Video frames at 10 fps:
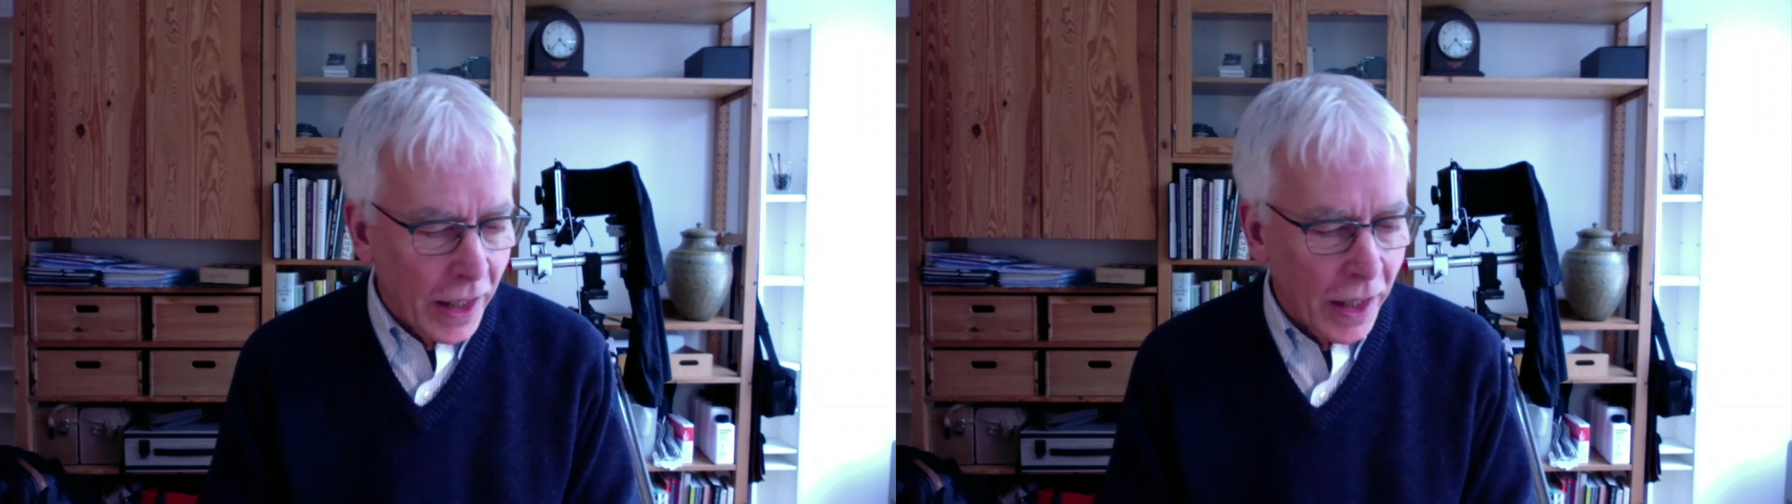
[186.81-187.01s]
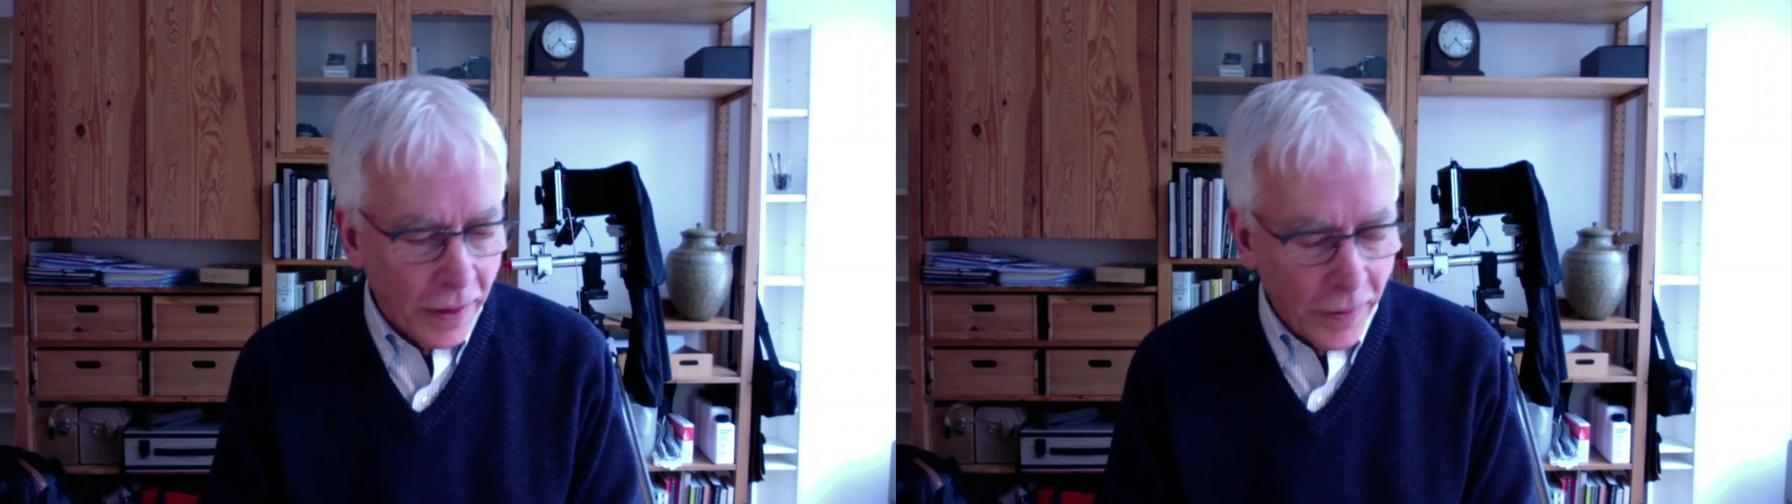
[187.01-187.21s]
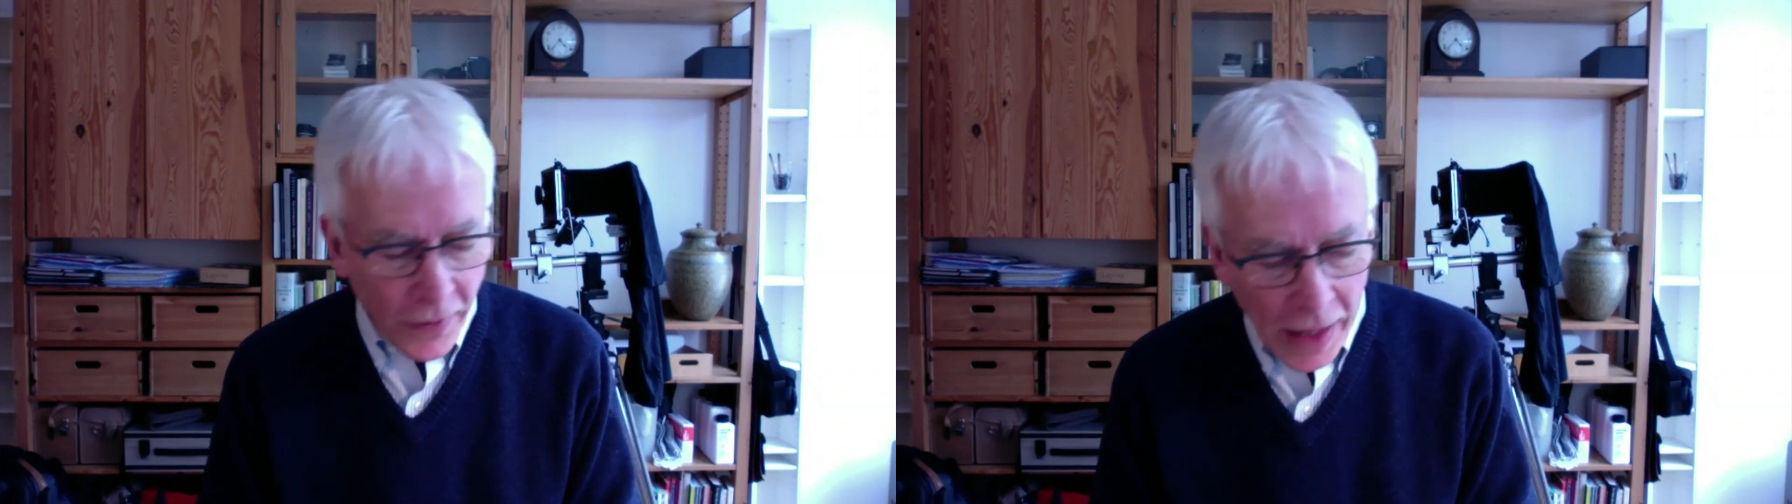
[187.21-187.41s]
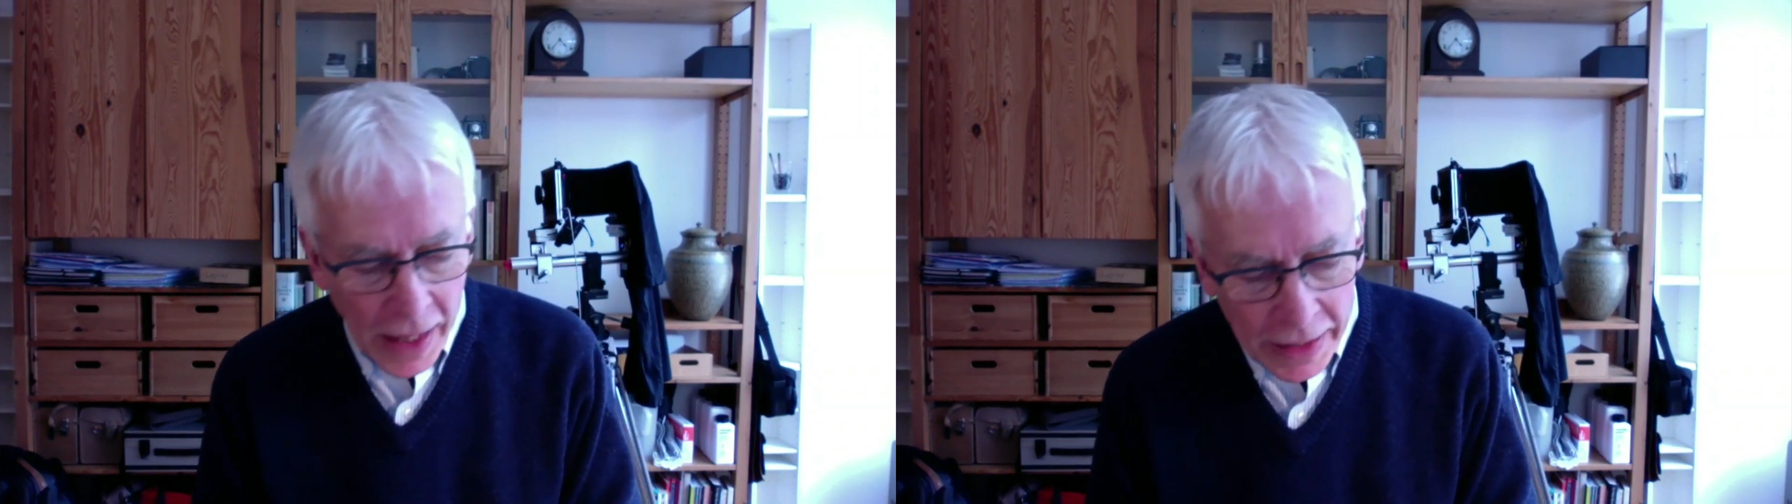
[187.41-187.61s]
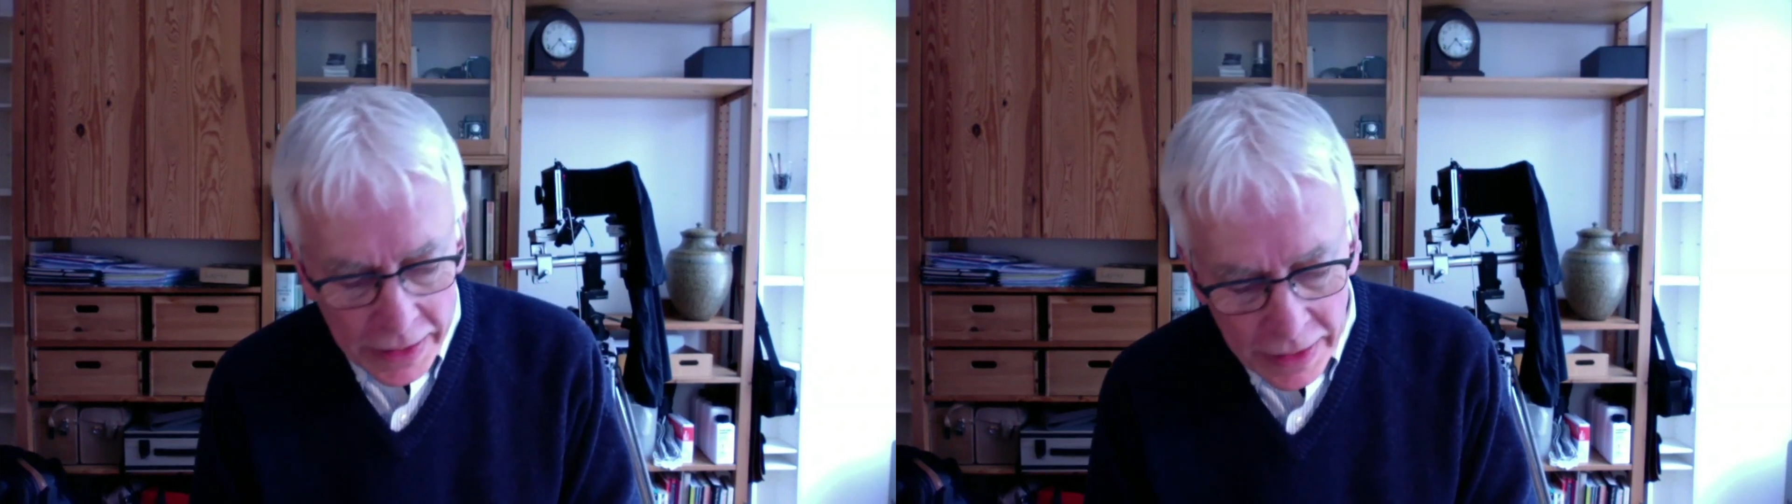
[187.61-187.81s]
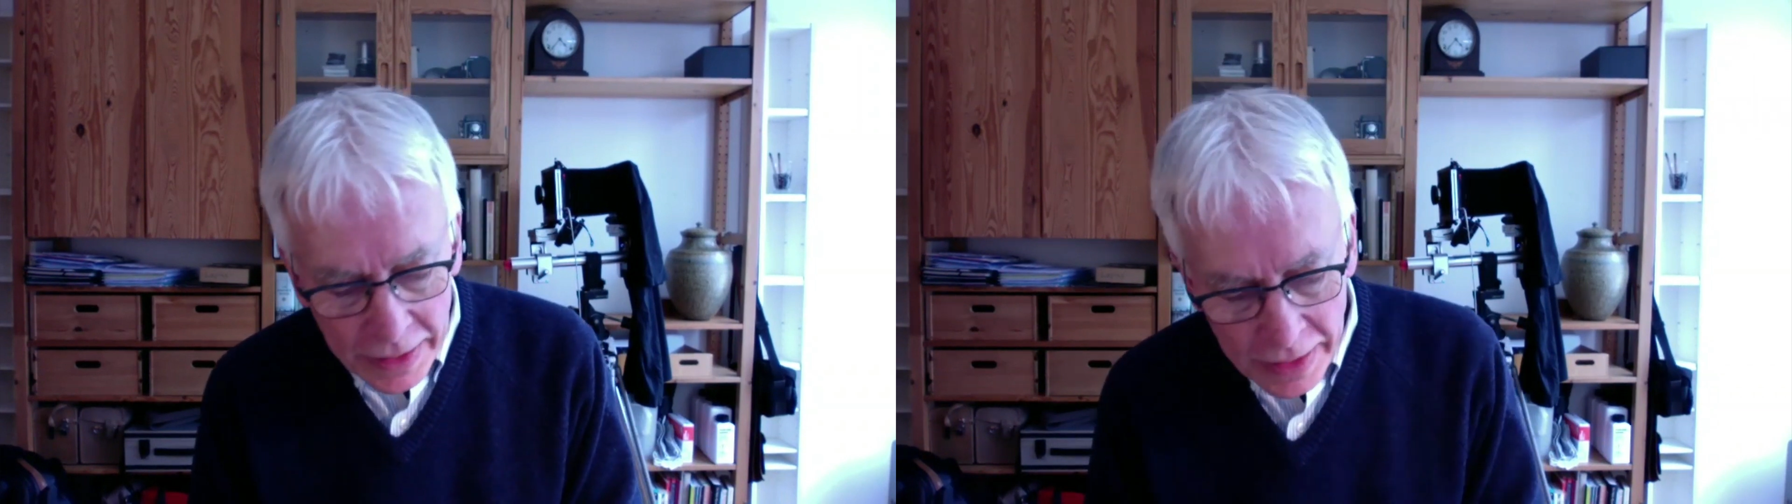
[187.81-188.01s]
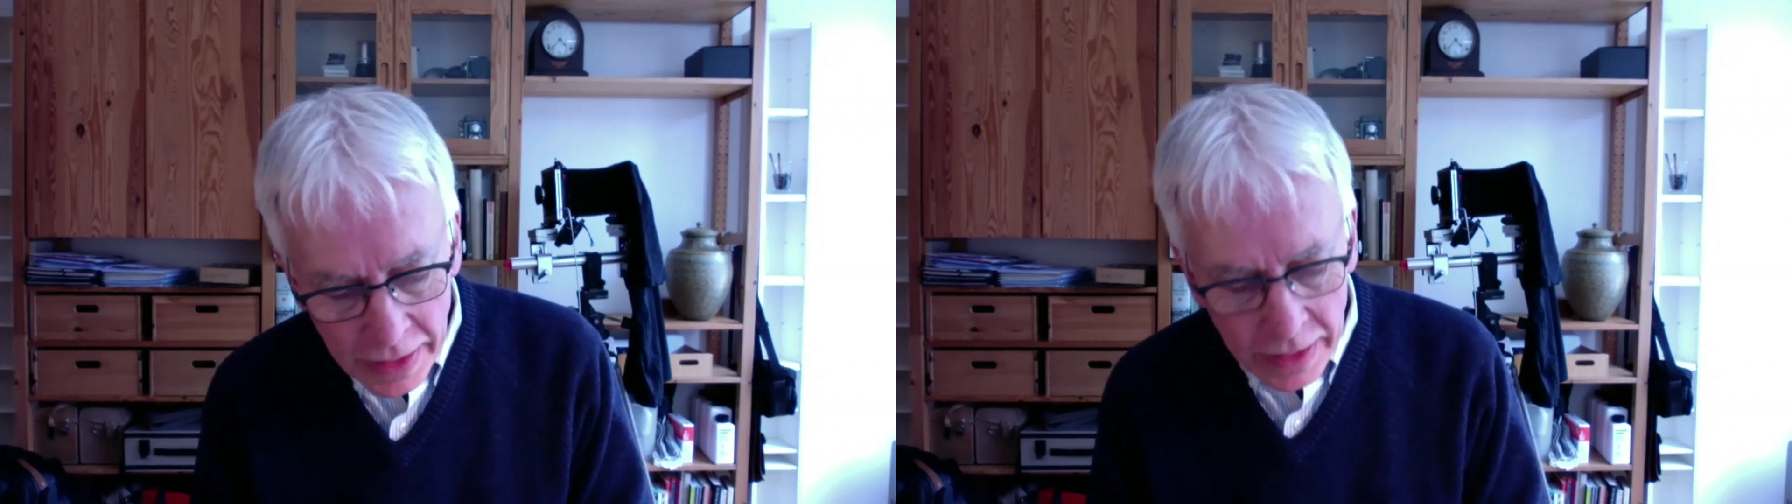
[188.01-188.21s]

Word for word: Uh, and